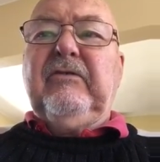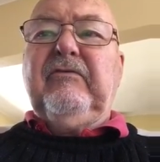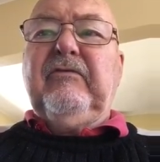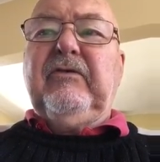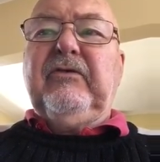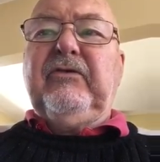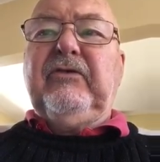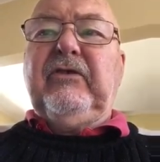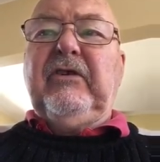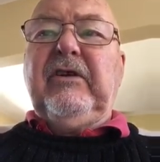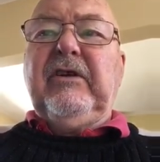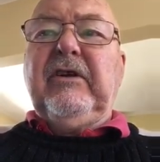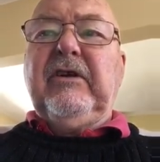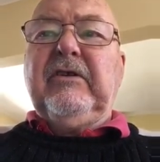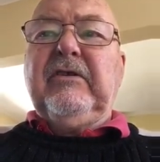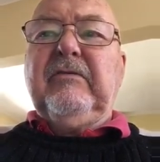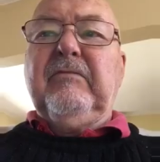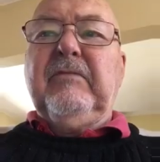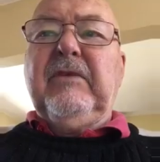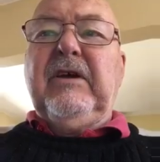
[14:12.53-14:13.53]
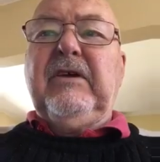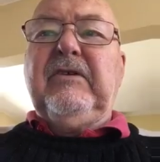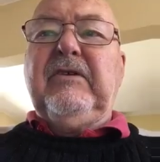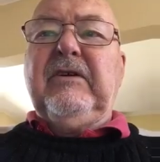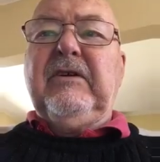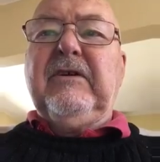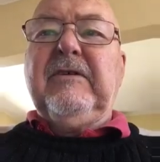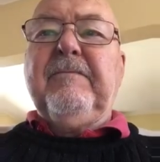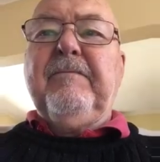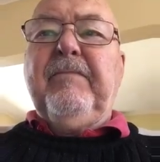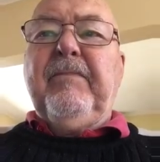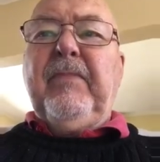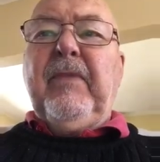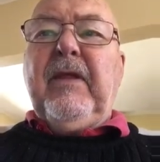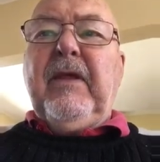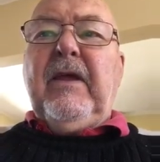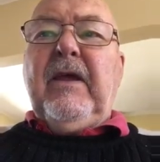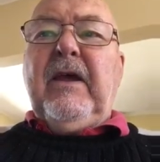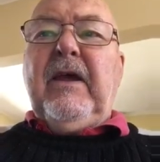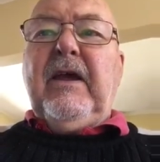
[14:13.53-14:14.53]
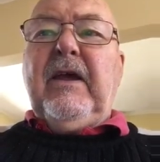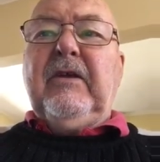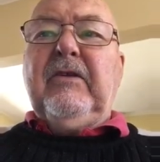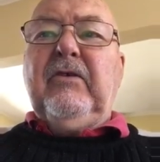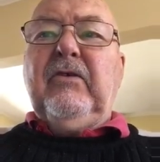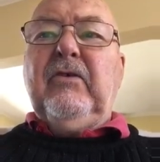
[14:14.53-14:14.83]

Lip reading: if you're sitting at a meeting and